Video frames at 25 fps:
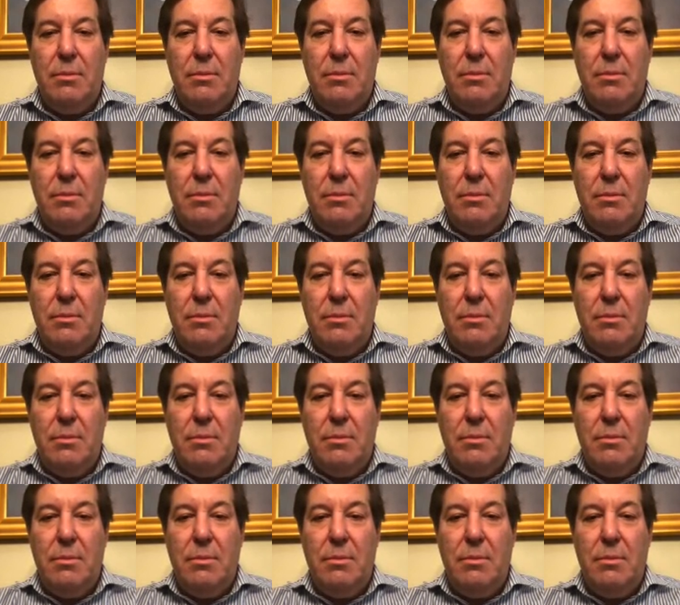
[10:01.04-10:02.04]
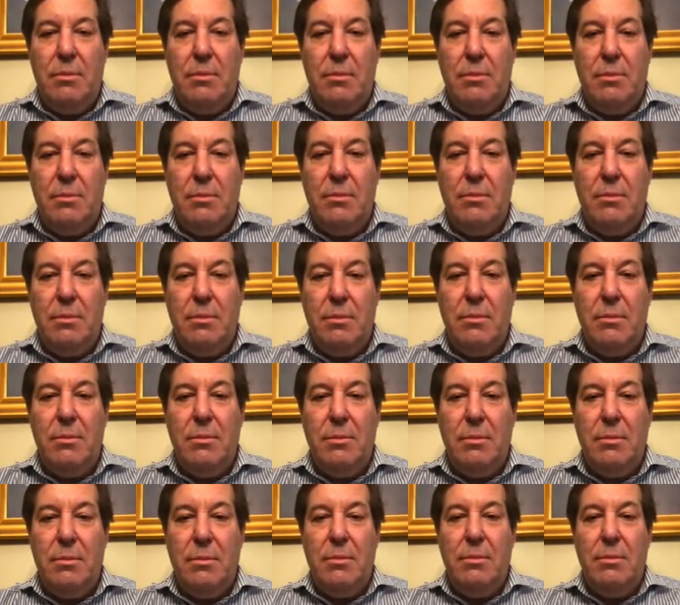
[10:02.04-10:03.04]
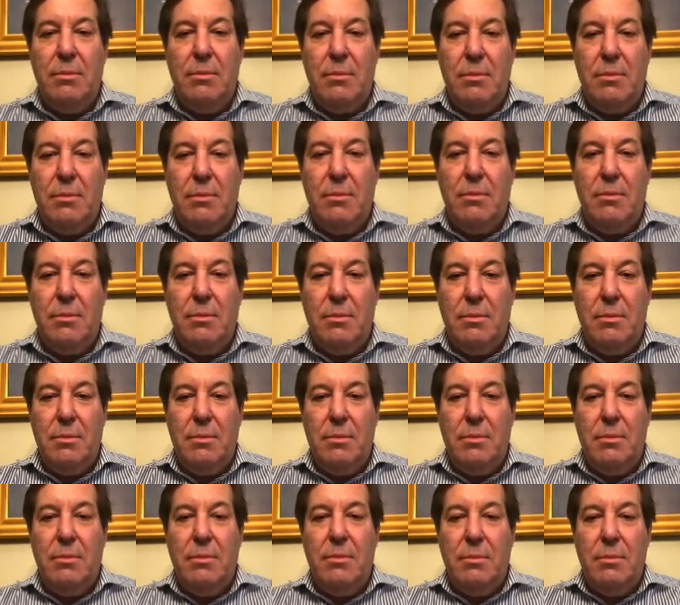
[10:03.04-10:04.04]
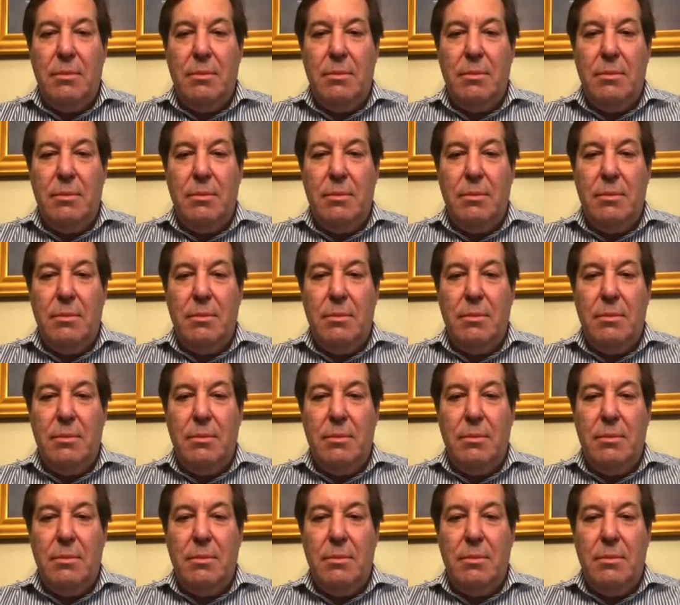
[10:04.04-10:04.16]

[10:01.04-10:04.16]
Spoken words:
The person shown says nothing.